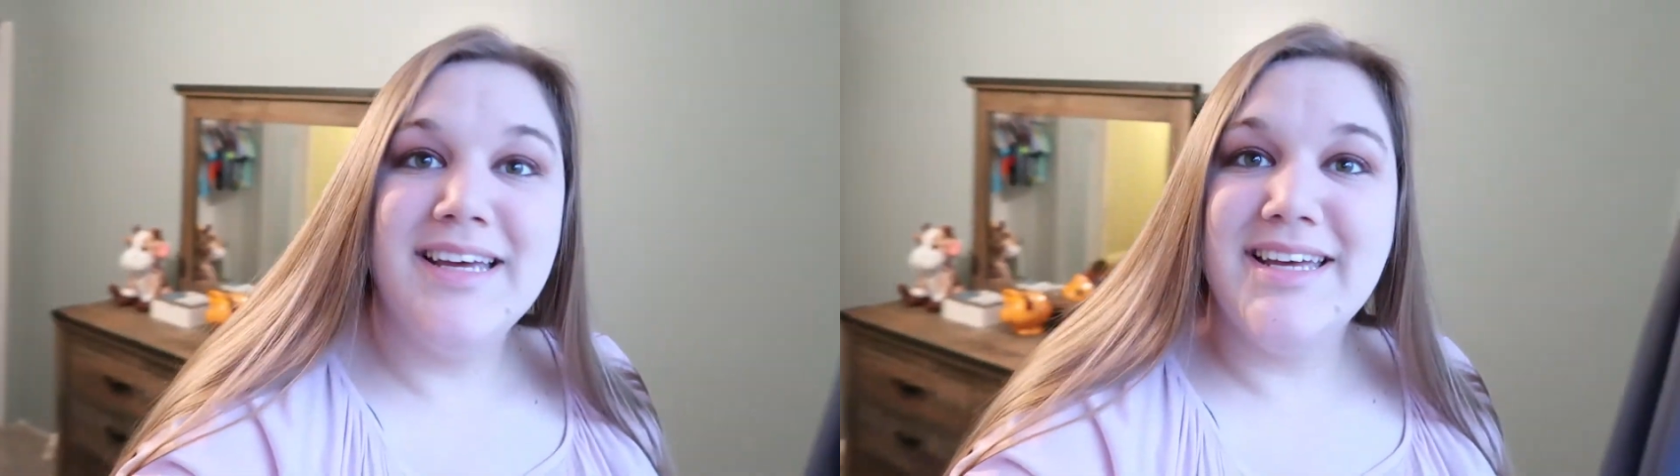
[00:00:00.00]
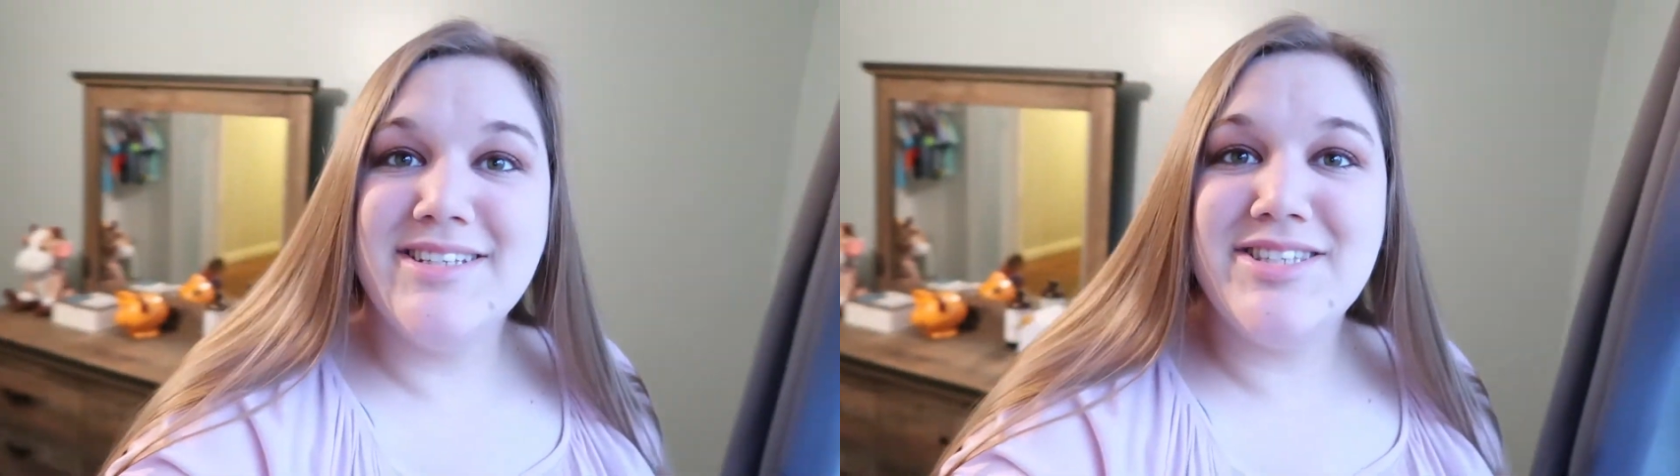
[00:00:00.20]

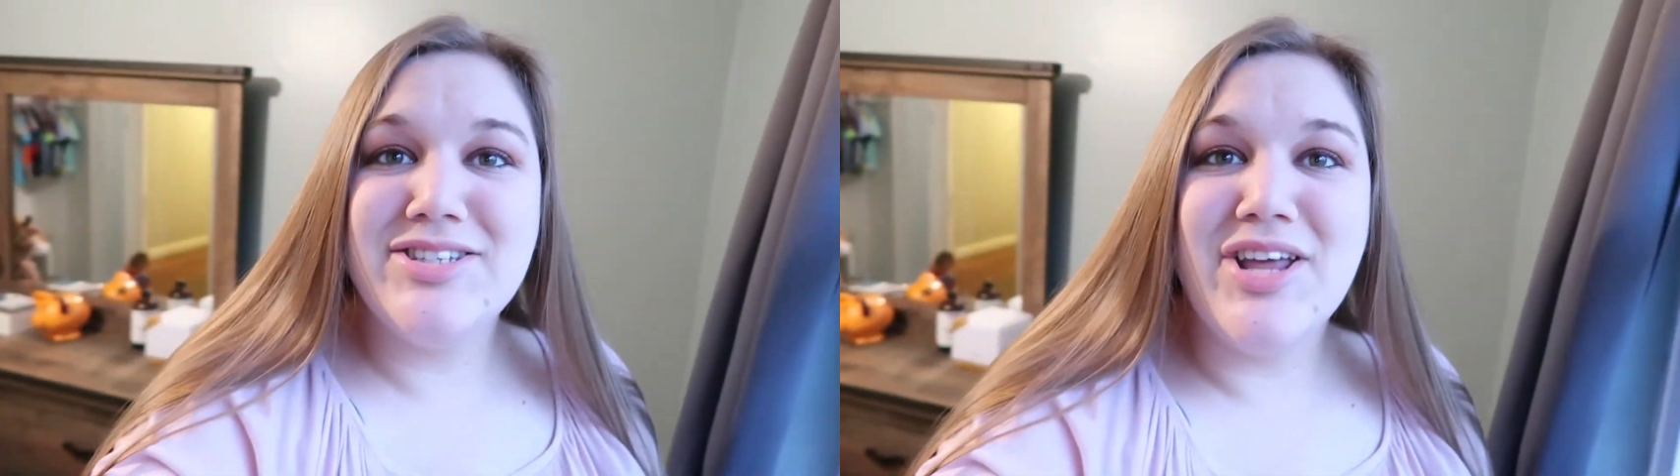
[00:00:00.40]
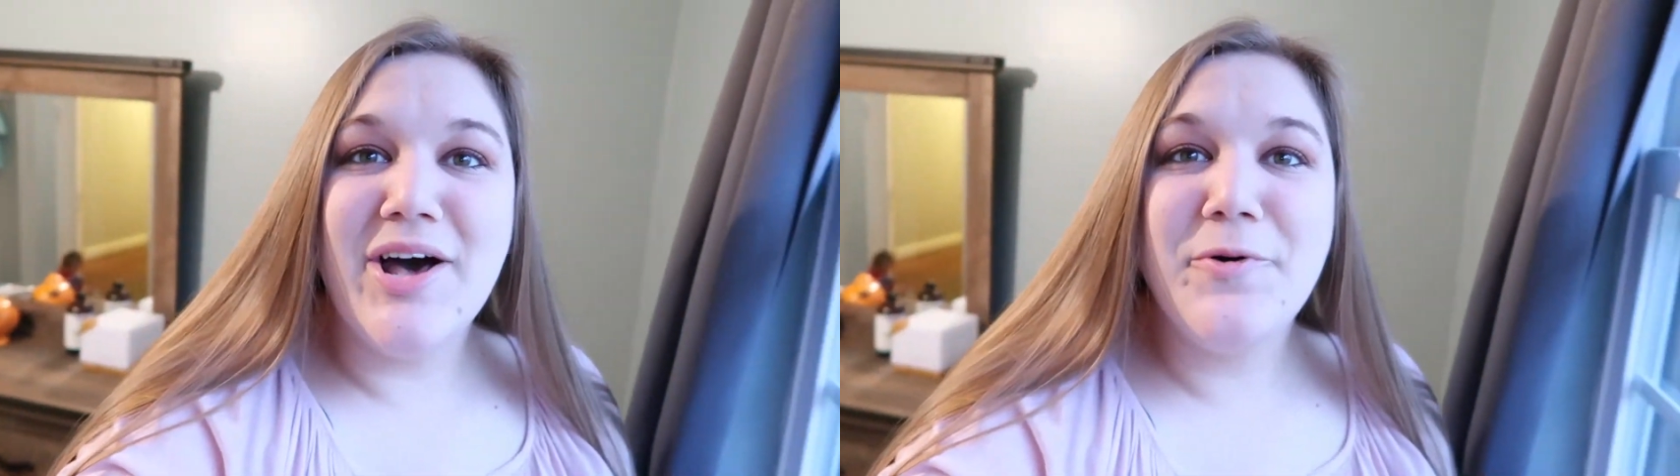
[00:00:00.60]
It's
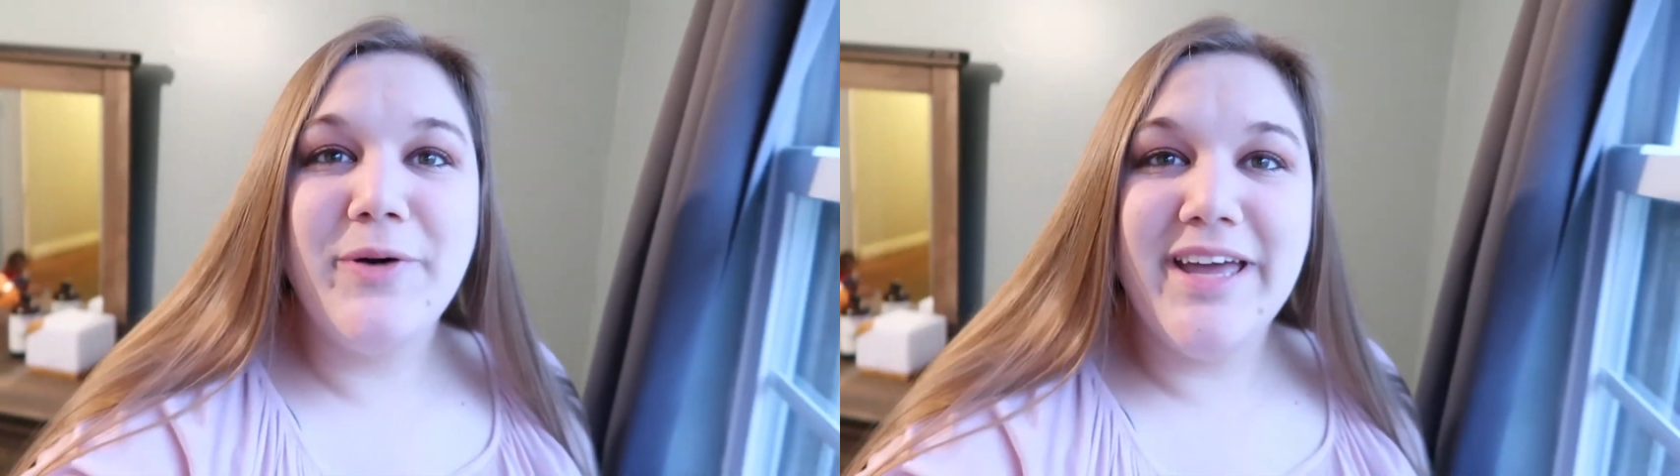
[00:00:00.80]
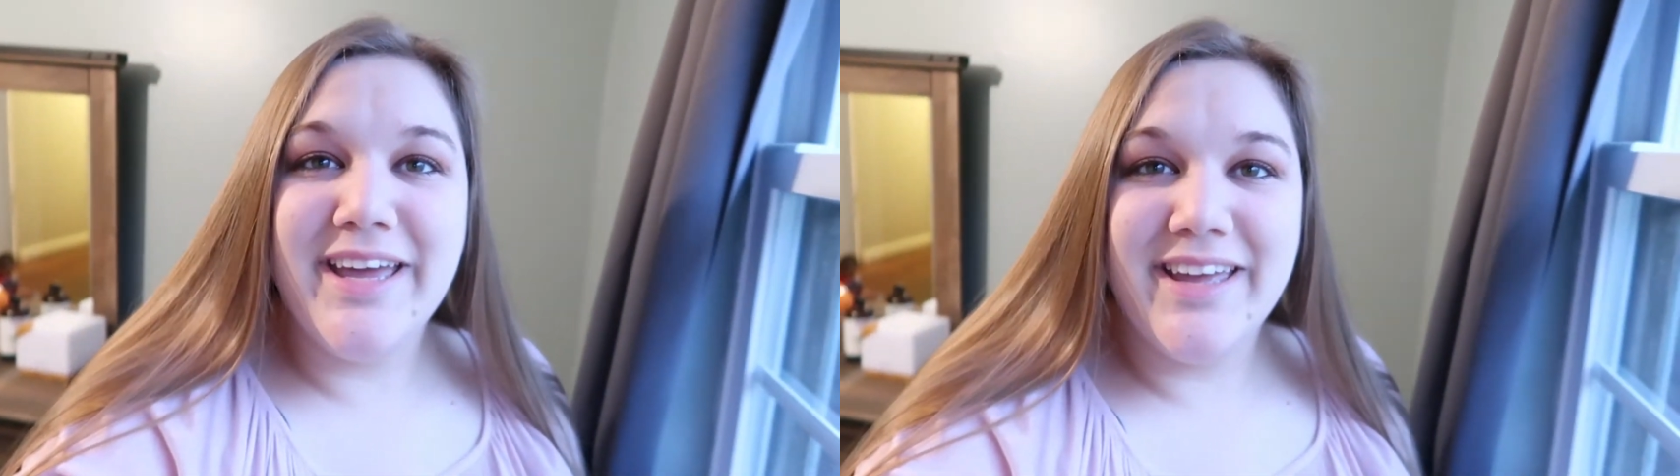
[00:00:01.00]

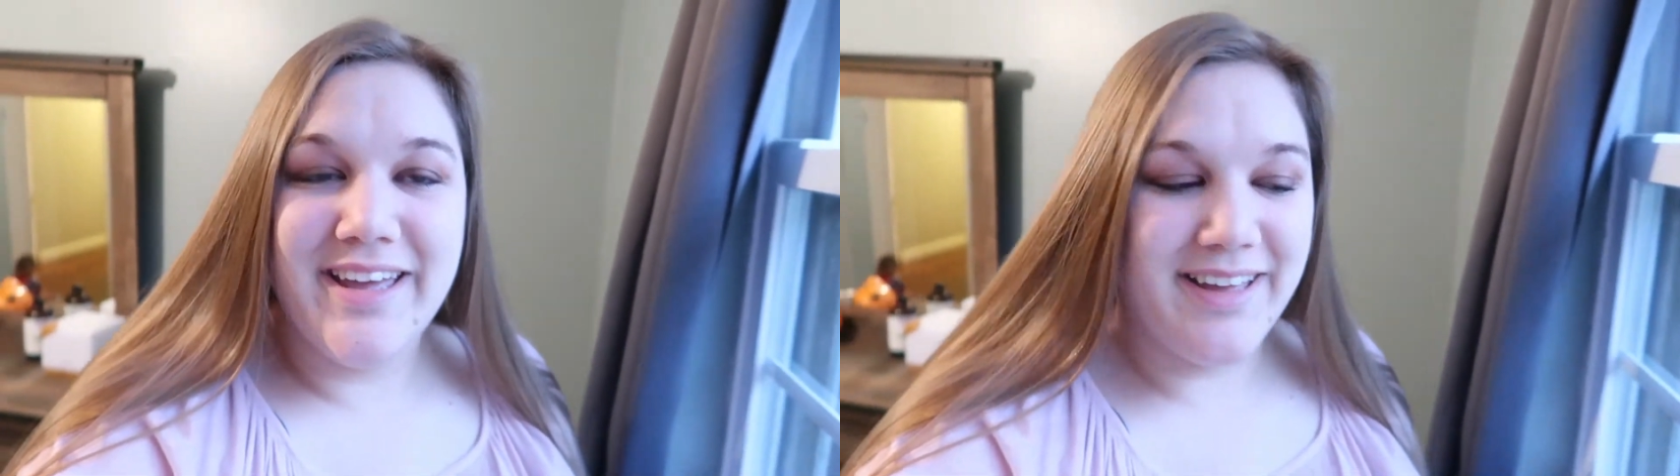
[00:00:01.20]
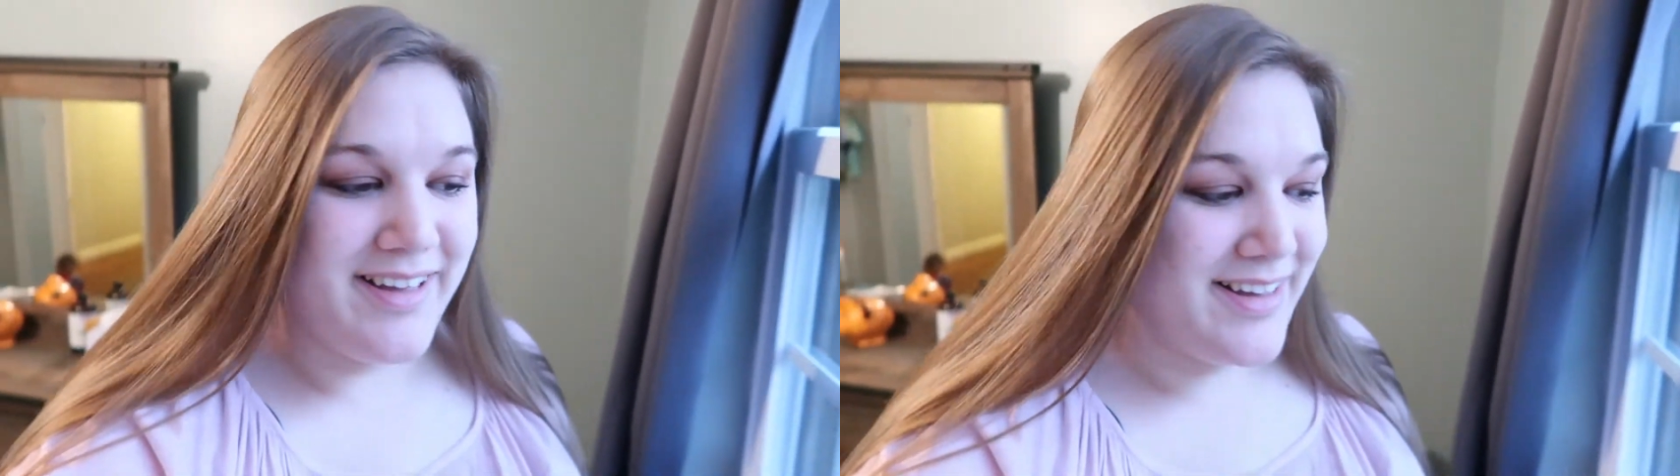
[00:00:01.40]

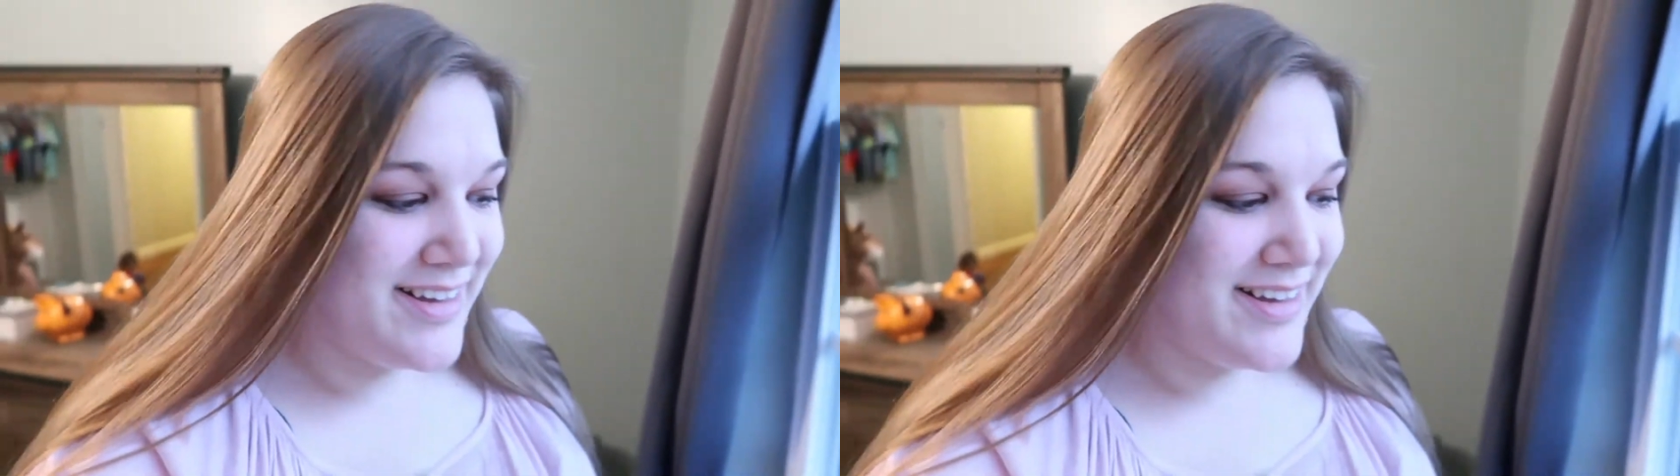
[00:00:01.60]
snowing.